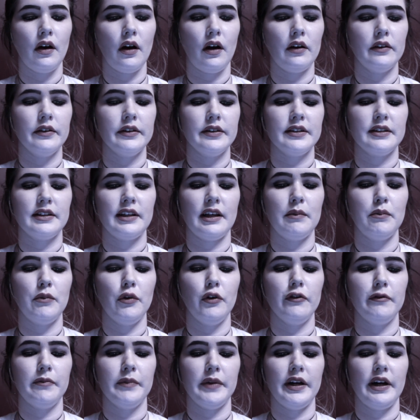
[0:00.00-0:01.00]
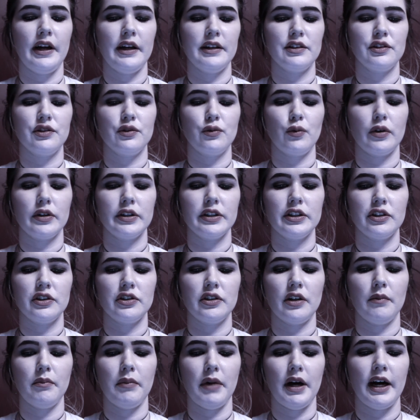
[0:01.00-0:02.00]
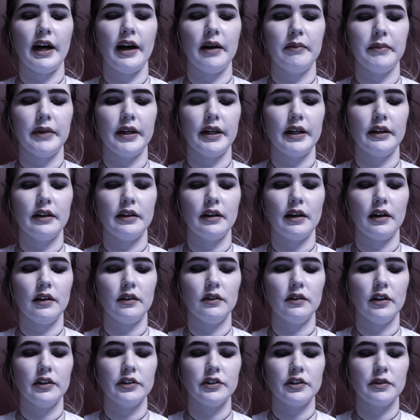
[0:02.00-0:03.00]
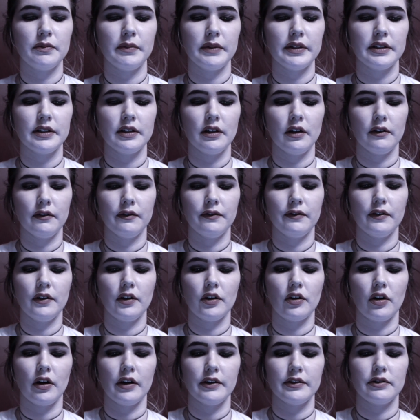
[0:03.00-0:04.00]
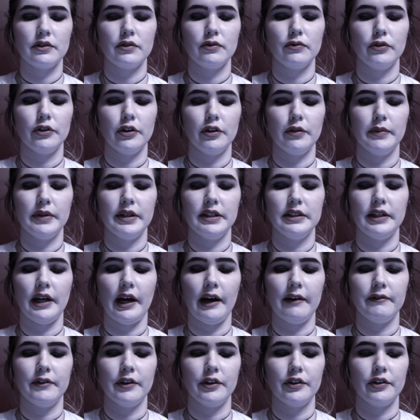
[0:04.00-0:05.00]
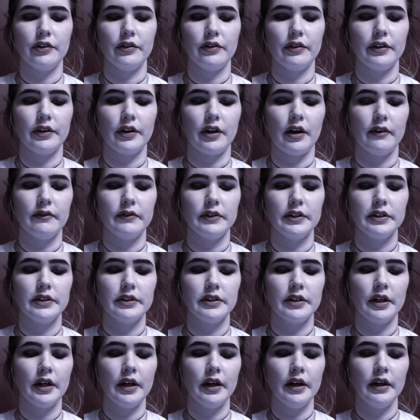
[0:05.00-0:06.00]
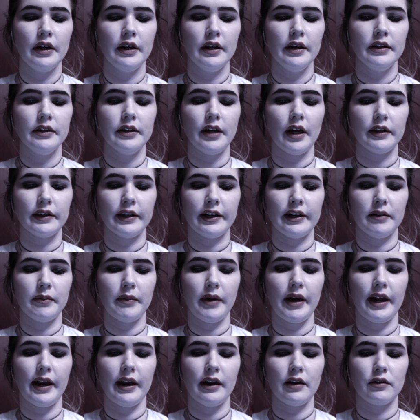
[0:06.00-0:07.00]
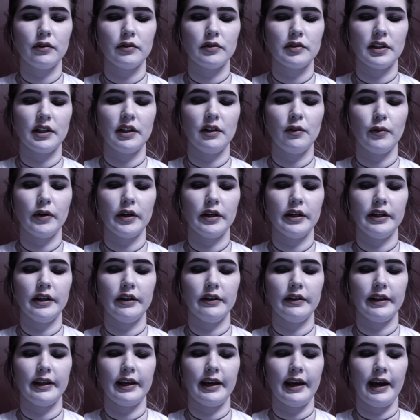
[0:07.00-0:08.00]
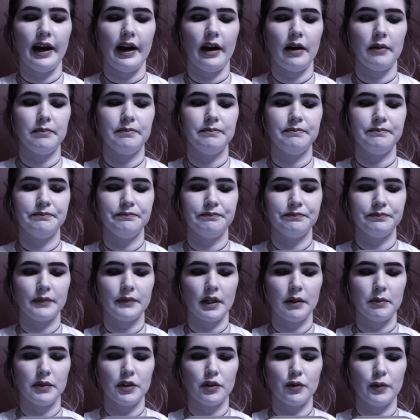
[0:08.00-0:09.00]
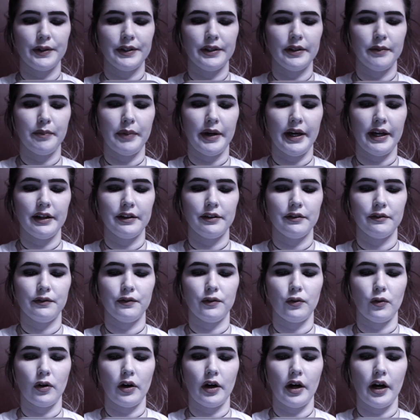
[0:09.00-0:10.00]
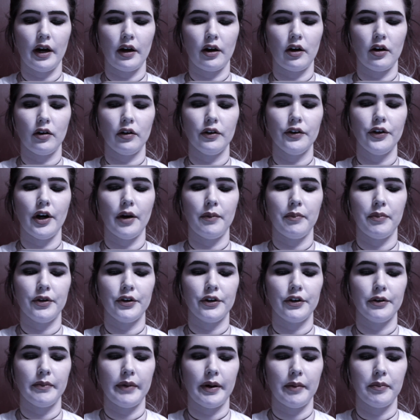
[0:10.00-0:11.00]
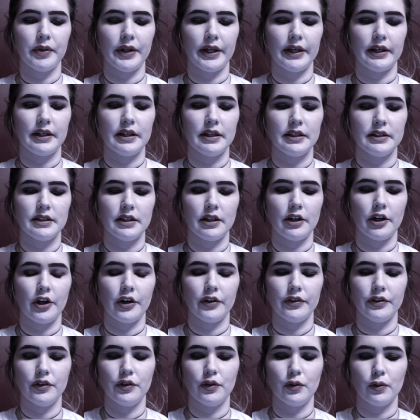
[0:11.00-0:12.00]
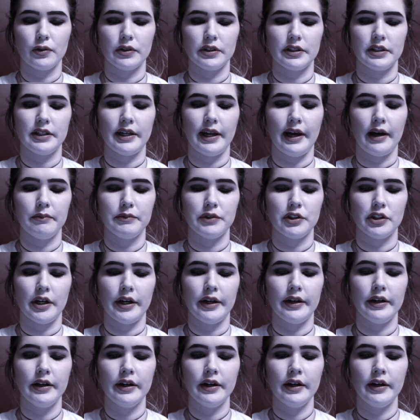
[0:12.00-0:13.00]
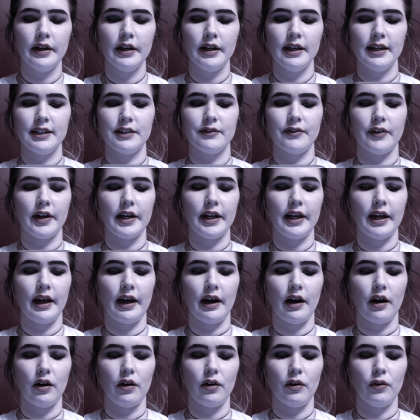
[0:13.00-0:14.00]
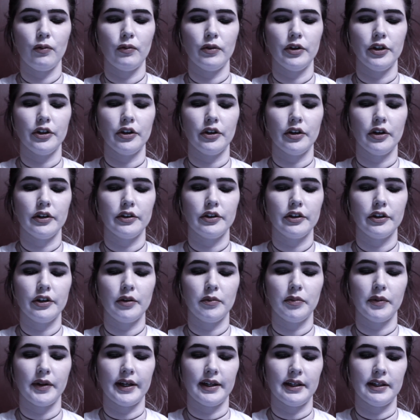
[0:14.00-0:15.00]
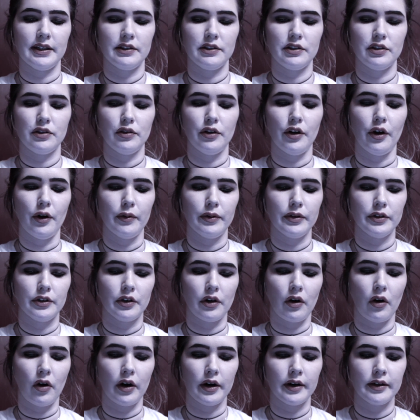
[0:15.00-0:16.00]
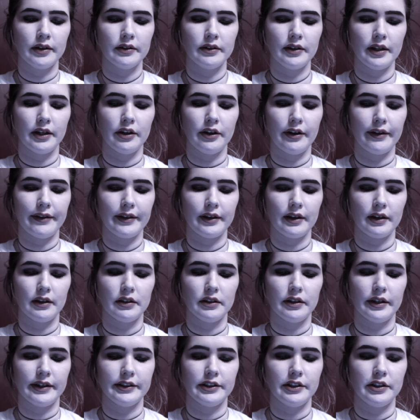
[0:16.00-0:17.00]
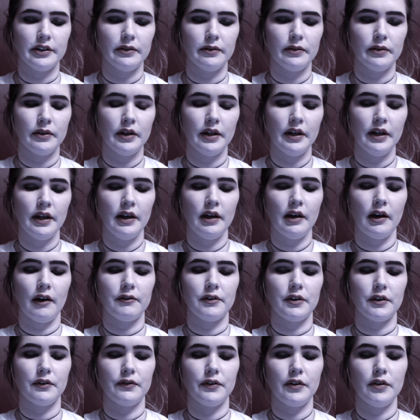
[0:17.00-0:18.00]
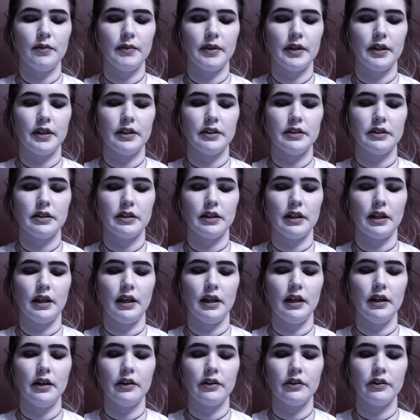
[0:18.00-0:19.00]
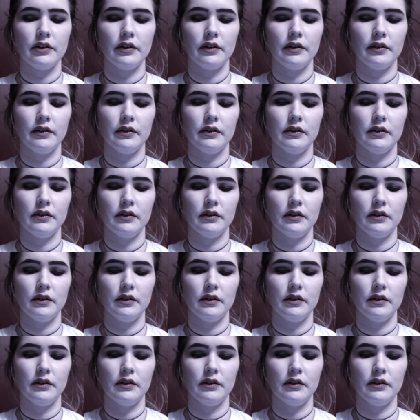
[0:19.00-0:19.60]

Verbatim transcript: all in the same movement, I swung it shut behind me. I launched myself across the room and dived under the covers, not letting my ankles anywhere near the gap between the bed and the floor. I curled up under my blankets and heard the door snap shut. It's funny how, when you're under your blankets, you know in your heart that nothing can touch you. After a few minutes, the heat under the